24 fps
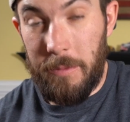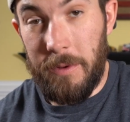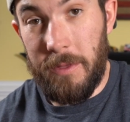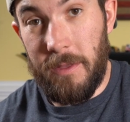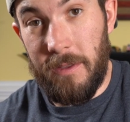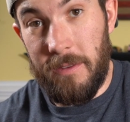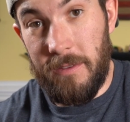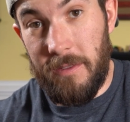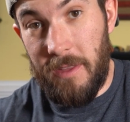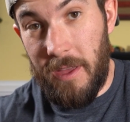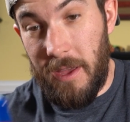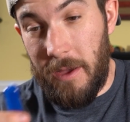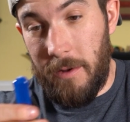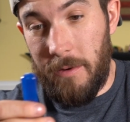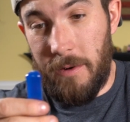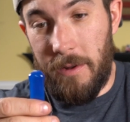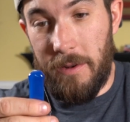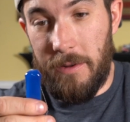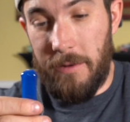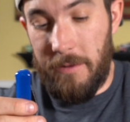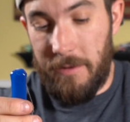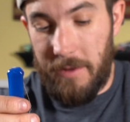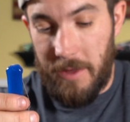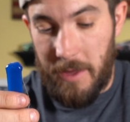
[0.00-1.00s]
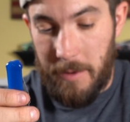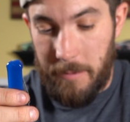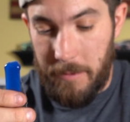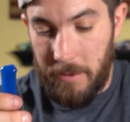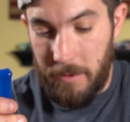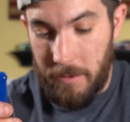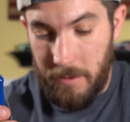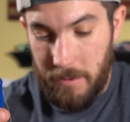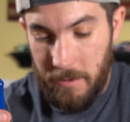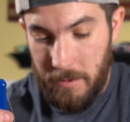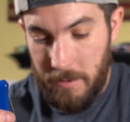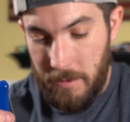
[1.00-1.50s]
put this down on your
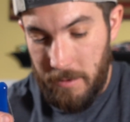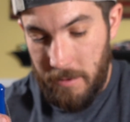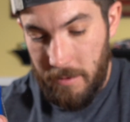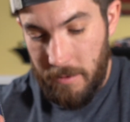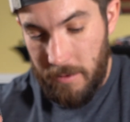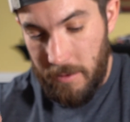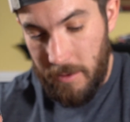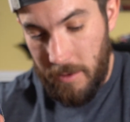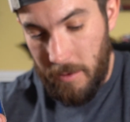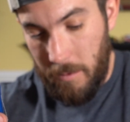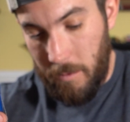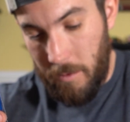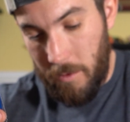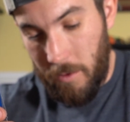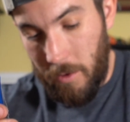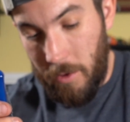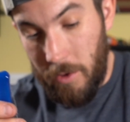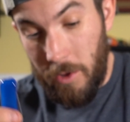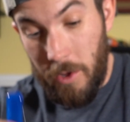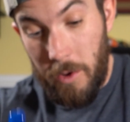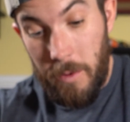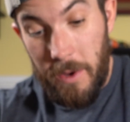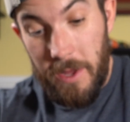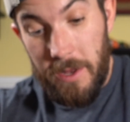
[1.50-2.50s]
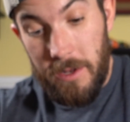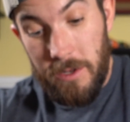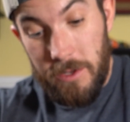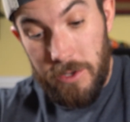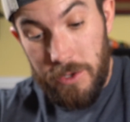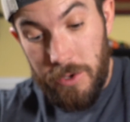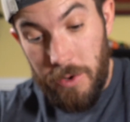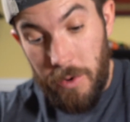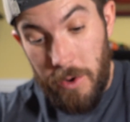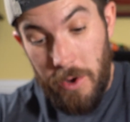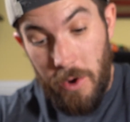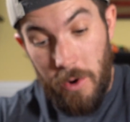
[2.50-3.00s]
table. It will glue it
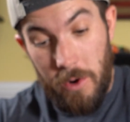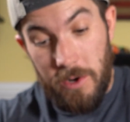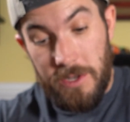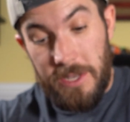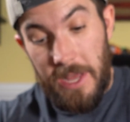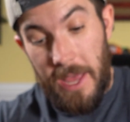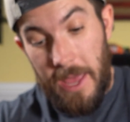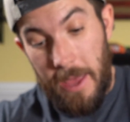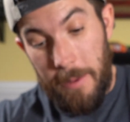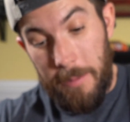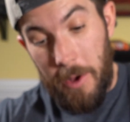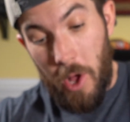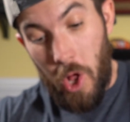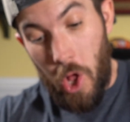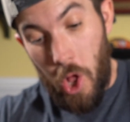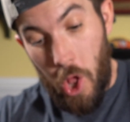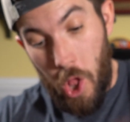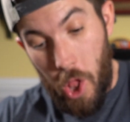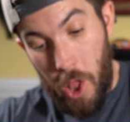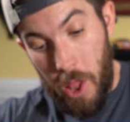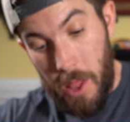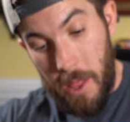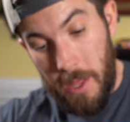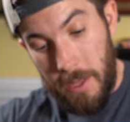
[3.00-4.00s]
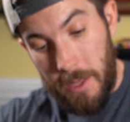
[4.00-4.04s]
to your table.